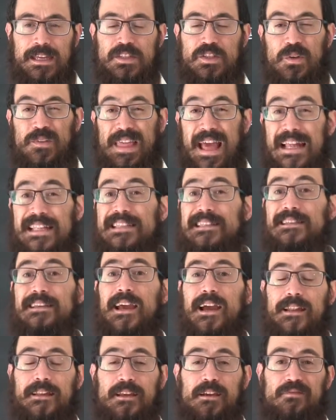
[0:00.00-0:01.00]
And so that's
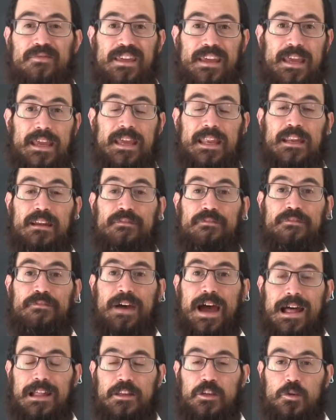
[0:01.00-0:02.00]
the idea of the hidden
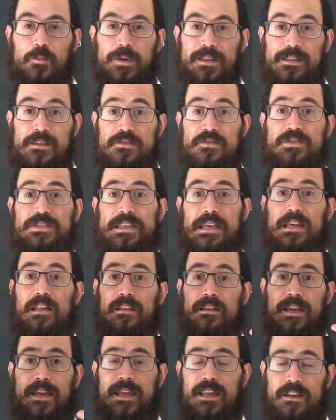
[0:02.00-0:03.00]
value. But then there's a
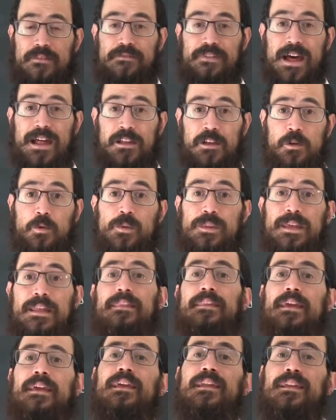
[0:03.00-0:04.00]
hidden value
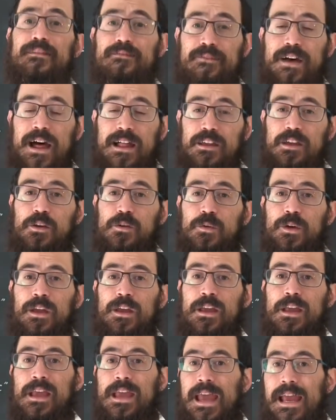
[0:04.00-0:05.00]
within the hidden value.
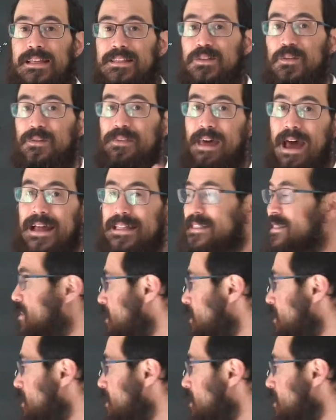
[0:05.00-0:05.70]
And so that's